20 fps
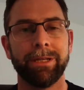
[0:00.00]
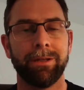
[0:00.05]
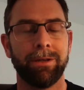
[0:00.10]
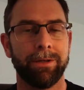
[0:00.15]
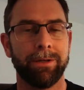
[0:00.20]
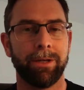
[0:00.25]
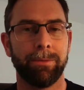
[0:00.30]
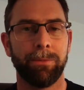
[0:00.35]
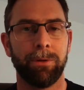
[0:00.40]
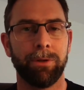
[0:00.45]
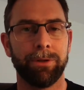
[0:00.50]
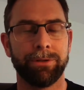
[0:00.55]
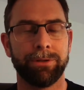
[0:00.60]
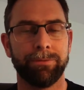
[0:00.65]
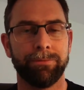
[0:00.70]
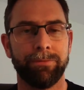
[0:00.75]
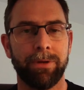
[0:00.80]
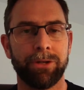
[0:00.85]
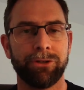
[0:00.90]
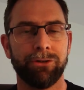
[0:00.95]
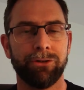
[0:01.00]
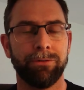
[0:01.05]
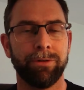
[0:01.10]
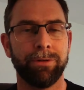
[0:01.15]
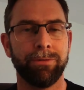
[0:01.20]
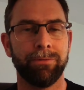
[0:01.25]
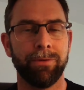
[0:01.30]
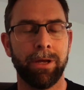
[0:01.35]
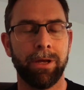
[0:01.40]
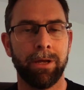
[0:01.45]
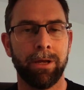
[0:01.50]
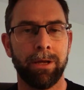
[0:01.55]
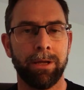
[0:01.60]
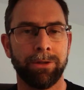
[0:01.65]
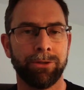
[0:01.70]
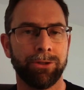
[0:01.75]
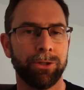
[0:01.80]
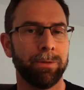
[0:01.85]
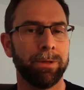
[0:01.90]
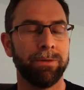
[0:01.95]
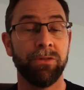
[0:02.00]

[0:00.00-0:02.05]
it like a plantar fascia issue,